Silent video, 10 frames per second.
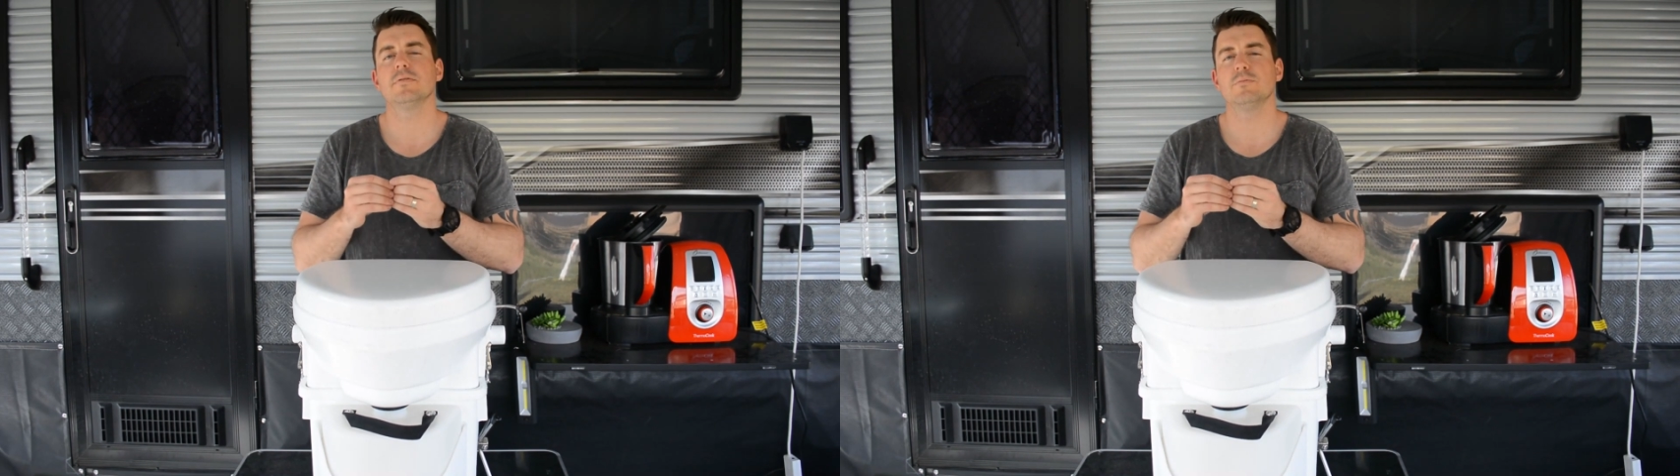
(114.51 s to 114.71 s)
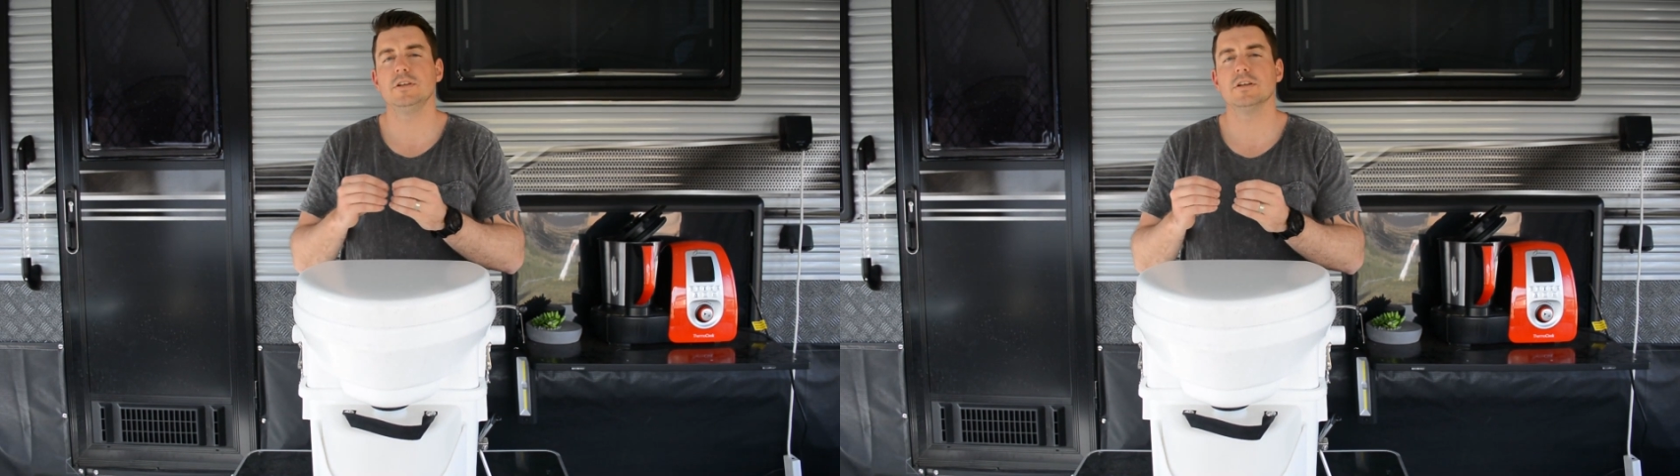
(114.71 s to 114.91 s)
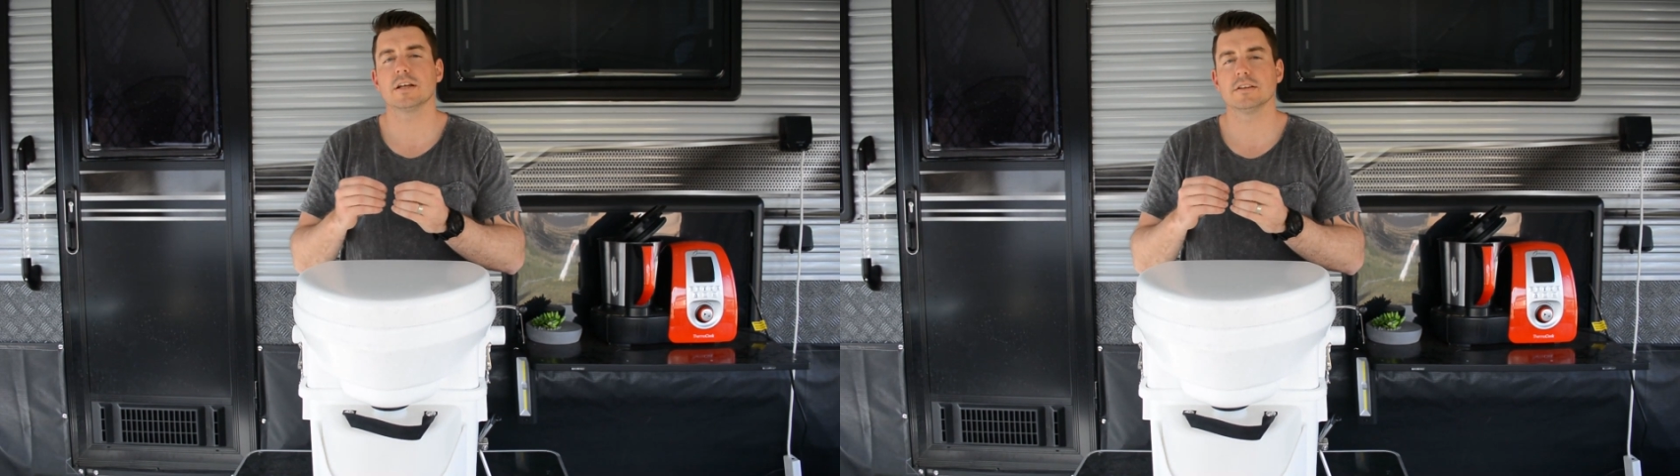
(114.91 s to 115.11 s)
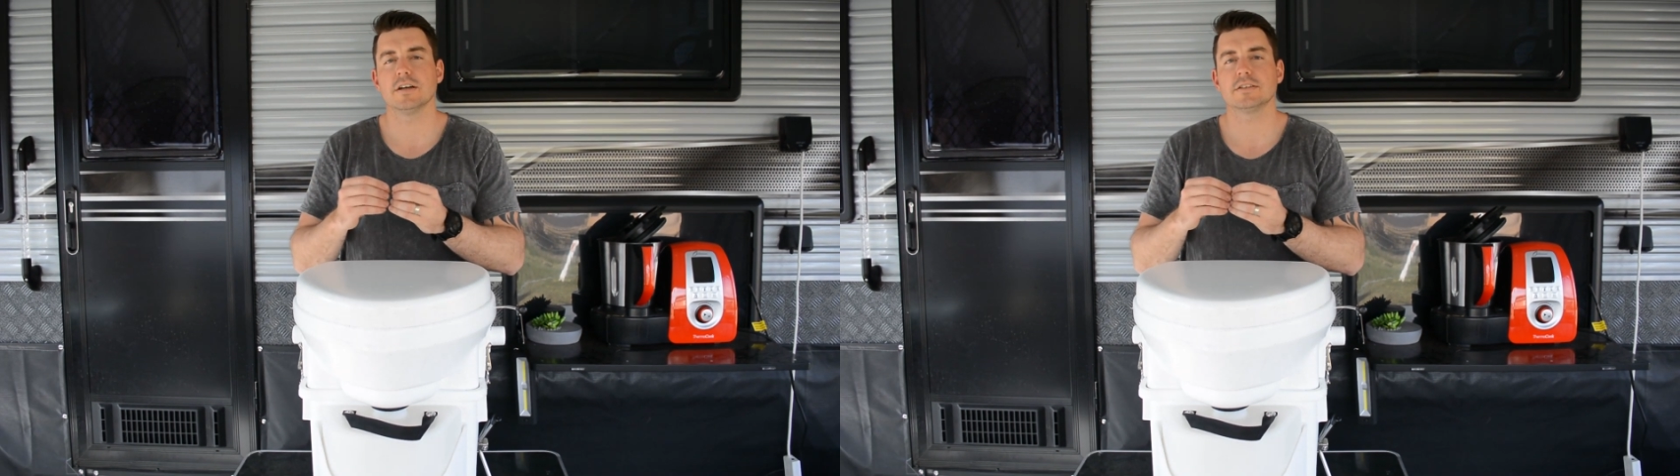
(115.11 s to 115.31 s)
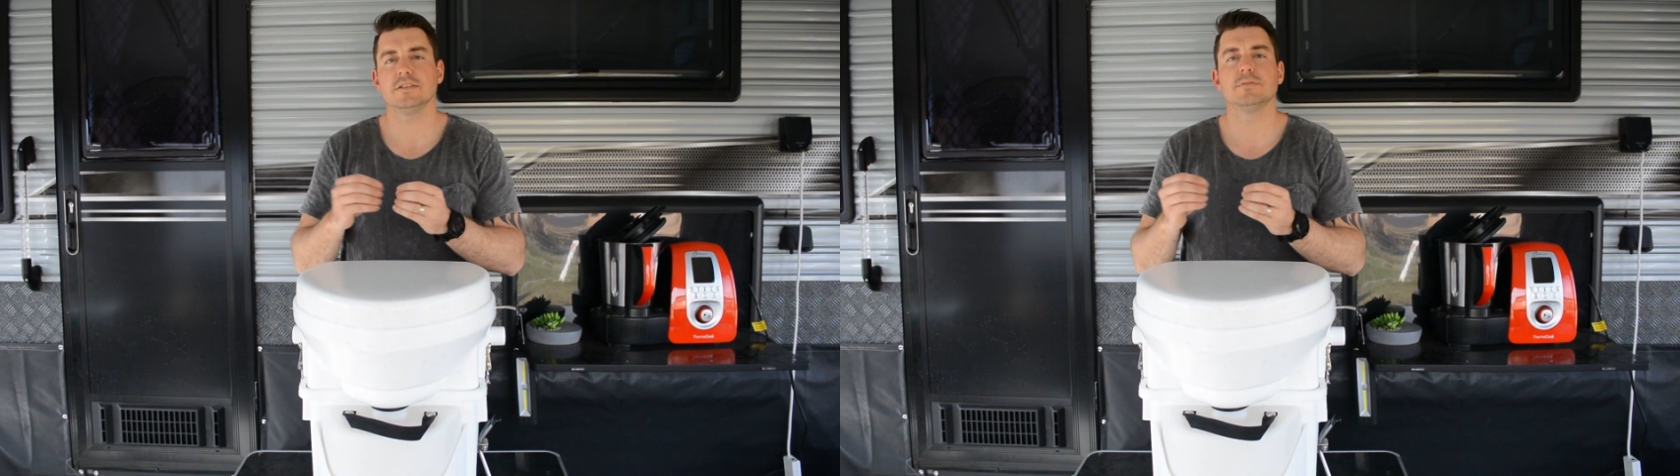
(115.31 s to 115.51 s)
we
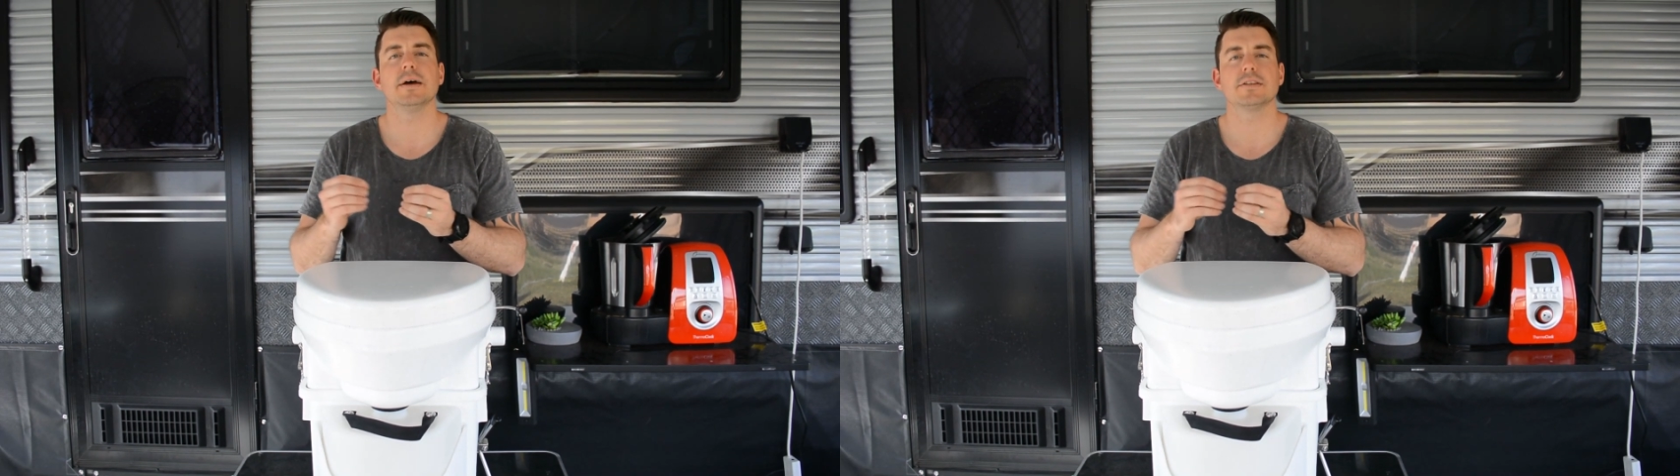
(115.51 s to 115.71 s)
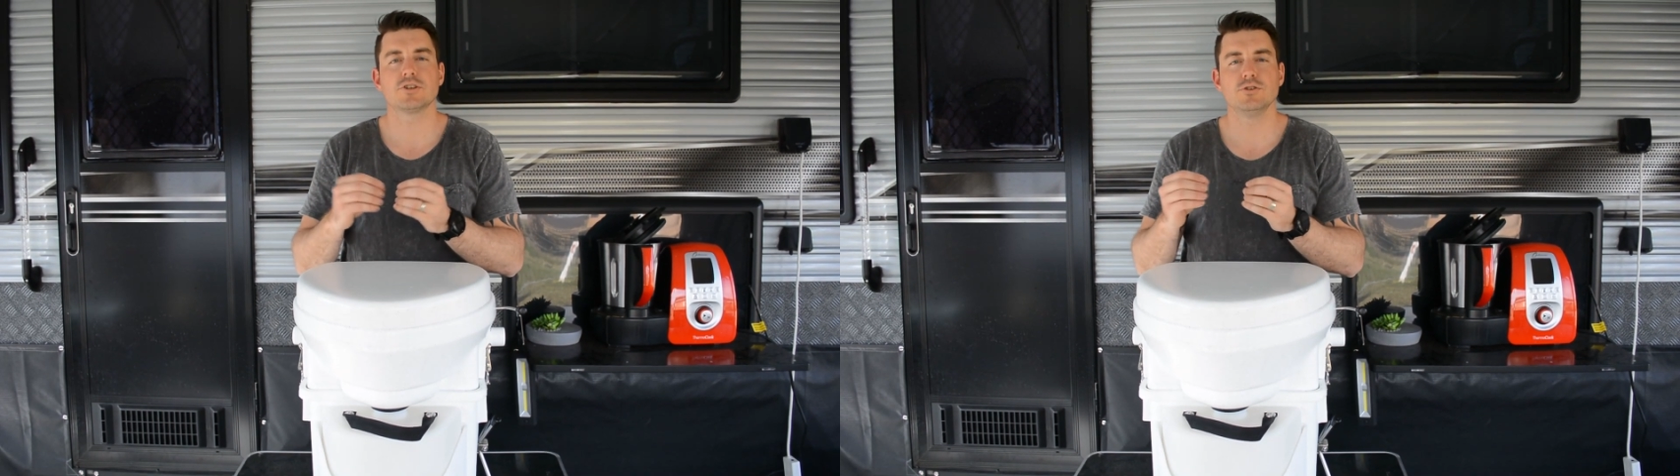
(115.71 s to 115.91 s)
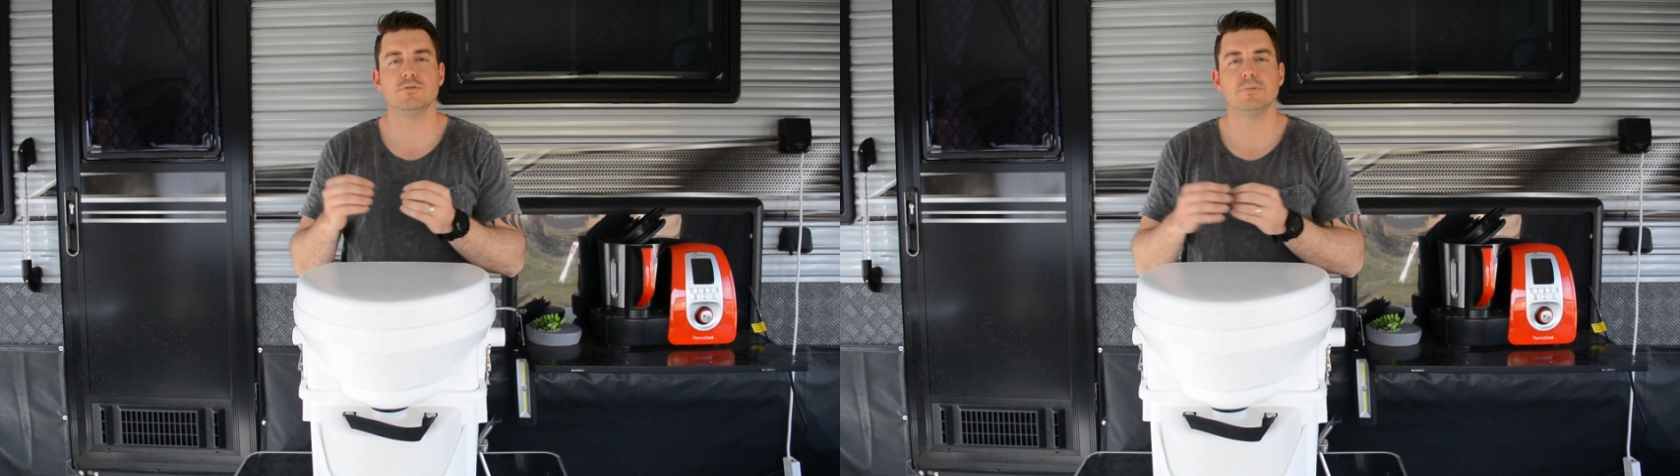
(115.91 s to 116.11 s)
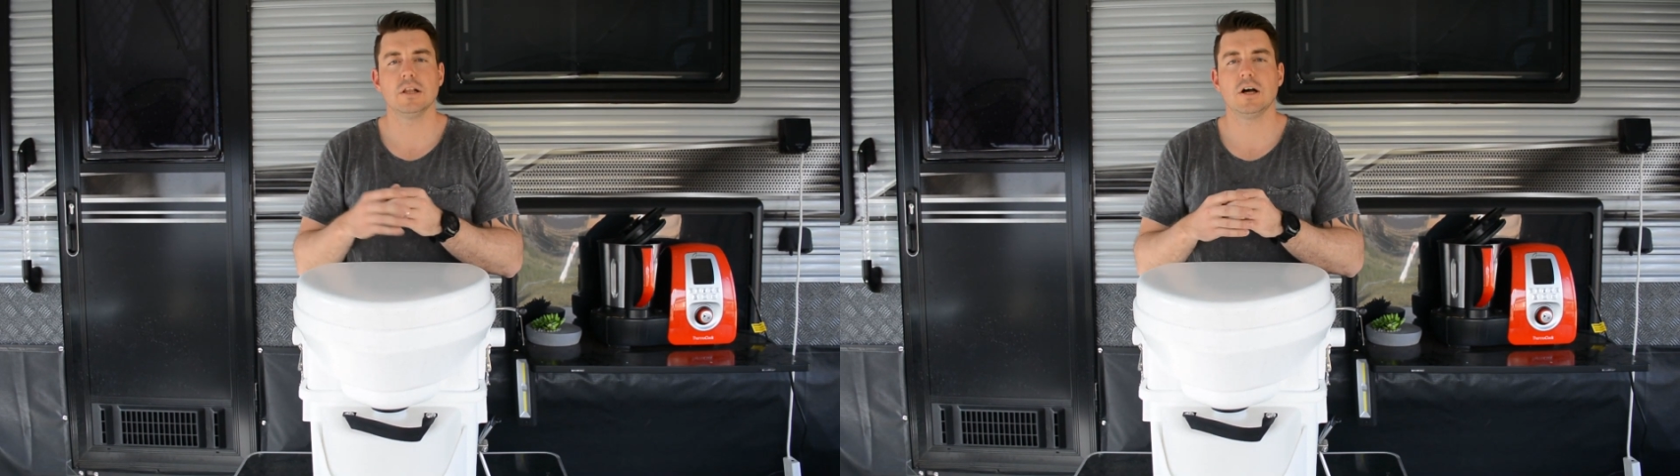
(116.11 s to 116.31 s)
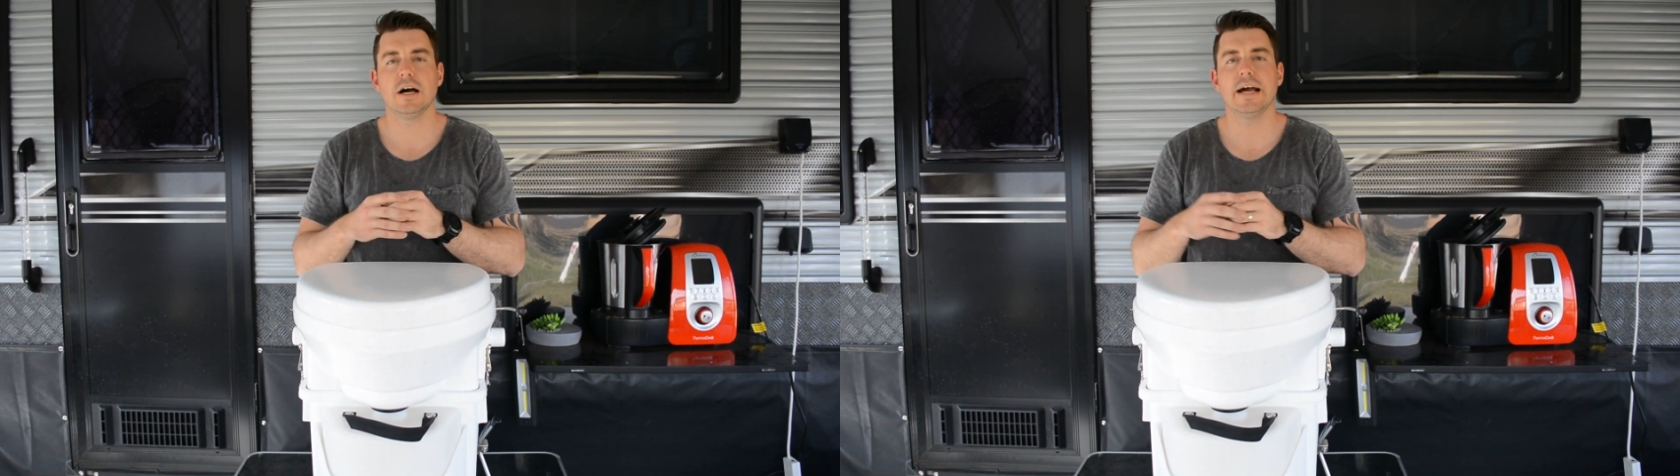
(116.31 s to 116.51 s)
like to use about
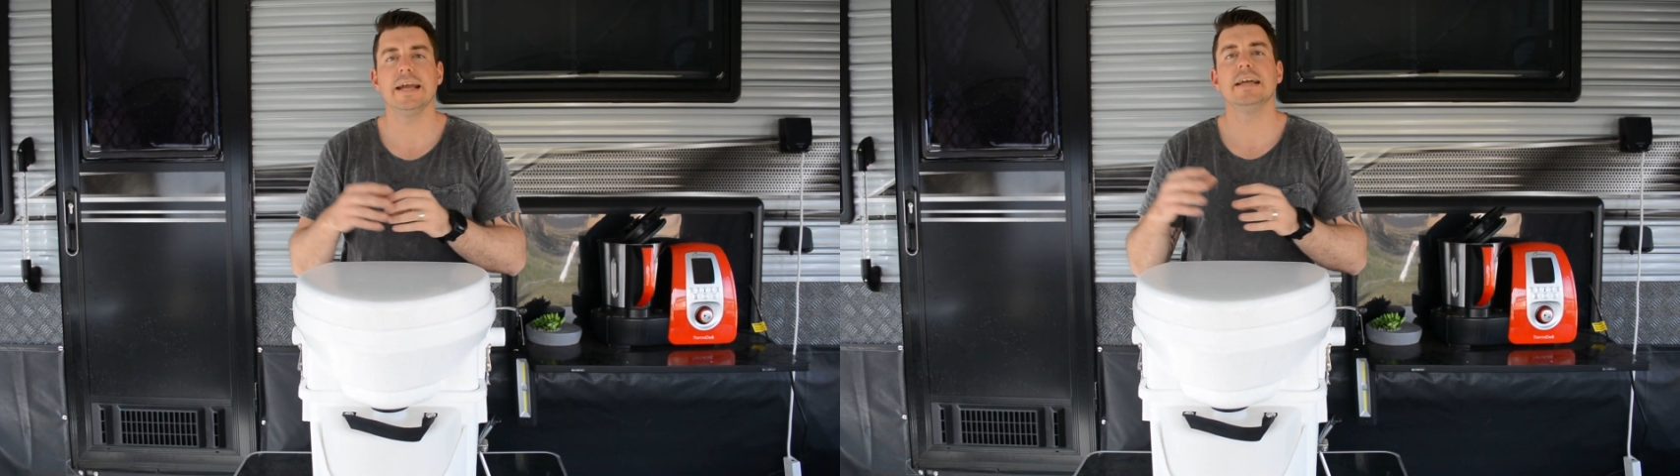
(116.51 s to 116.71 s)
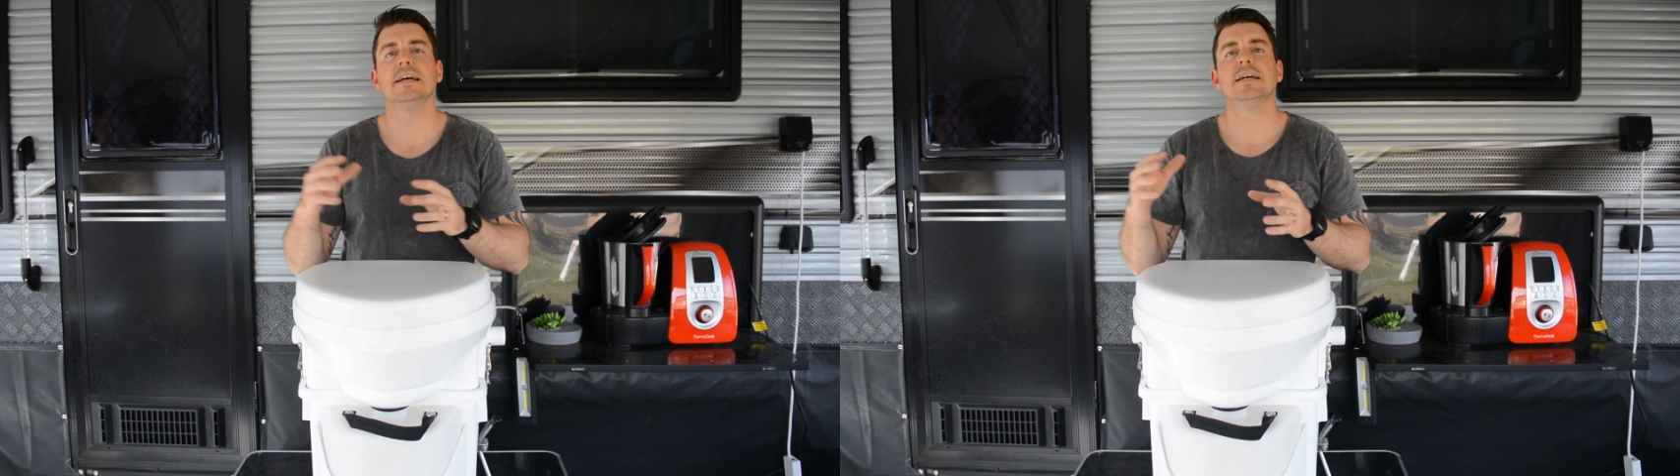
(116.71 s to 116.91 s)
2-ply,